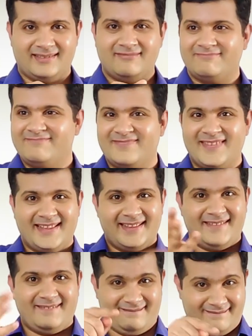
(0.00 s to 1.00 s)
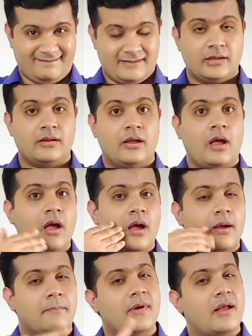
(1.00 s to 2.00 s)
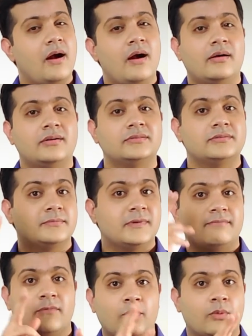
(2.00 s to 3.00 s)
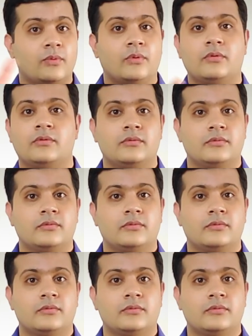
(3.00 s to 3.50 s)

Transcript: Last date of issuing Form 16 was 15th June.